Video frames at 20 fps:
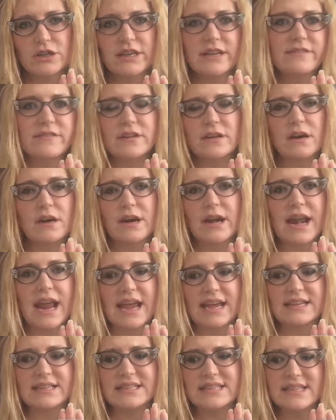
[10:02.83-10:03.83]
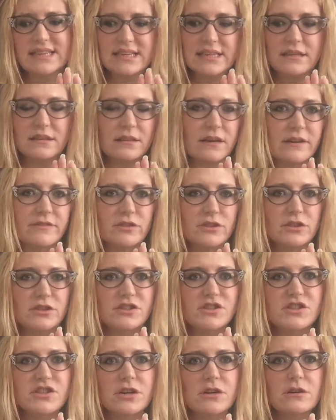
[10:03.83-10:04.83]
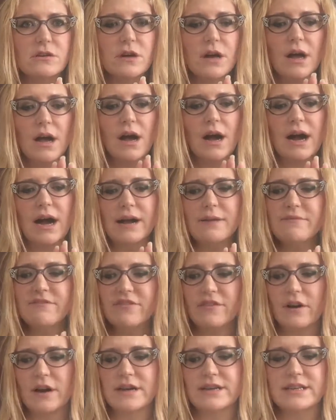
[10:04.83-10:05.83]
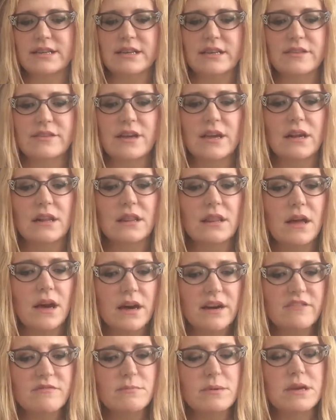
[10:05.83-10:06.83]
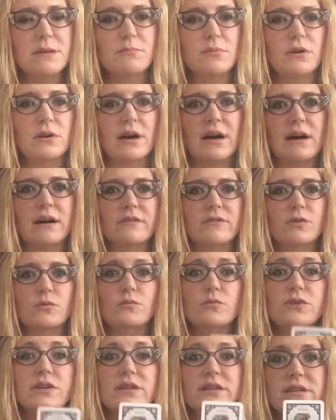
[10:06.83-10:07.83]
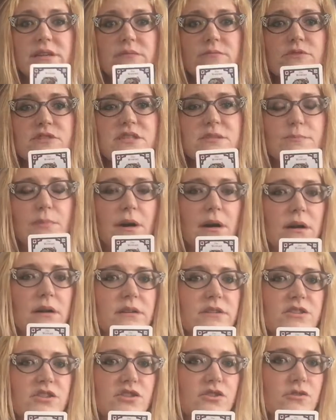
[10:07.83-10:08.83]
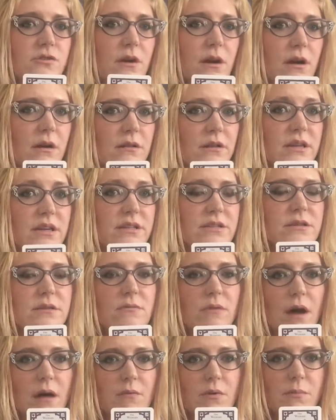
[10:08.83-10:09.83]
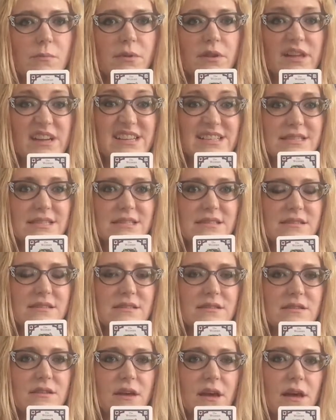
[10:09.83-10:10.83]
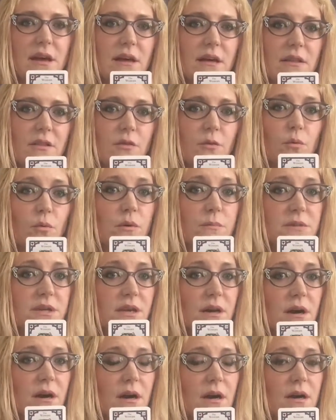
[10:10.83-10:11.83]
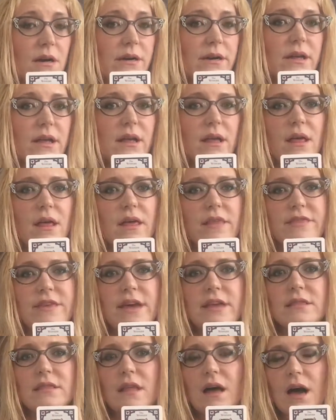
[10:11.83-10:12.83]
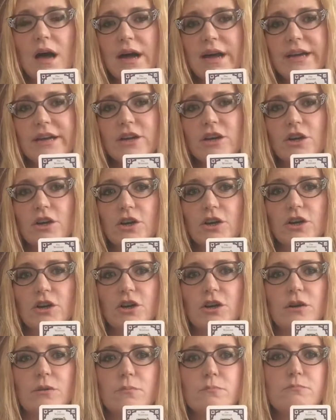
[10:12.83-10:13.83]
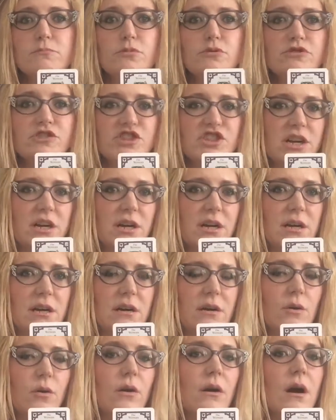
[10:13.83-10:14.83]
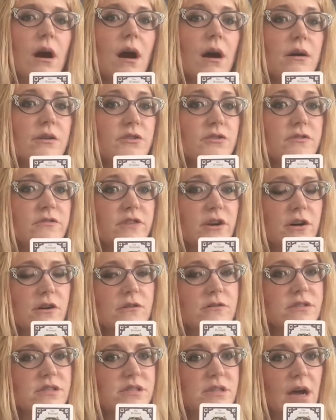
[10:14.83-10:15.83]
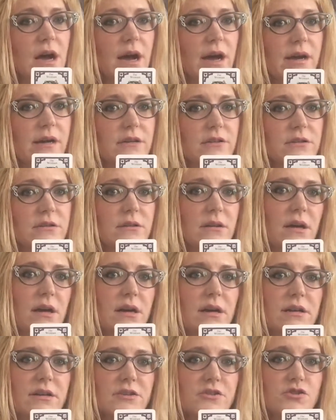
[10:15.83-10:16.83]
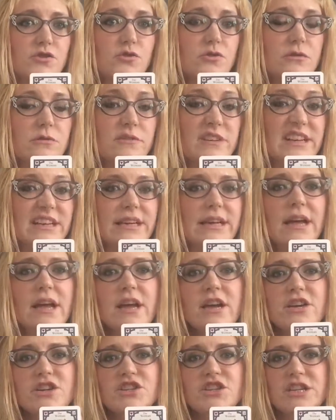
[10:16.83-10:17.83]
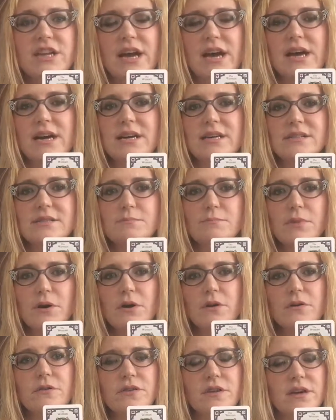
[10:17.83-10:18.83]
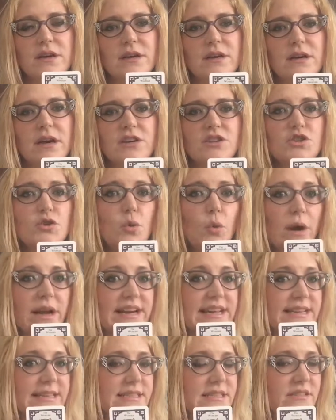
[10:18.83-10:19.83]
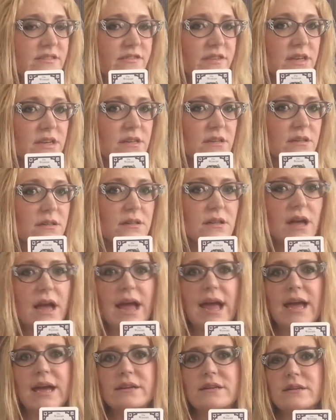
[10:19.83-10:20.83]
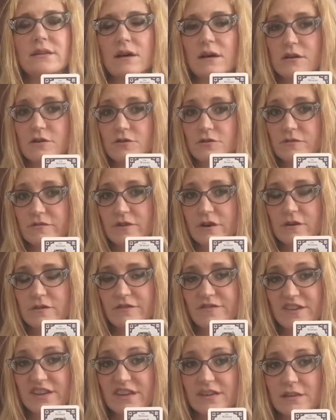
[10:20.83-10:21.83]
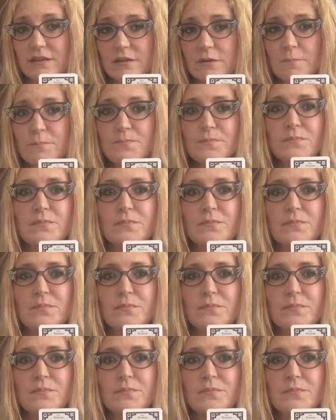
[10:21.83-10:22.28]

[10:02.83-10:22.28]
even on an antique level so i'm finding that a lot of people however really respond strongly to robert place's uh, the woman card they like her mucha or art nouveau style uh, jewelry she has both a, a 20s feel and an art nouveau feel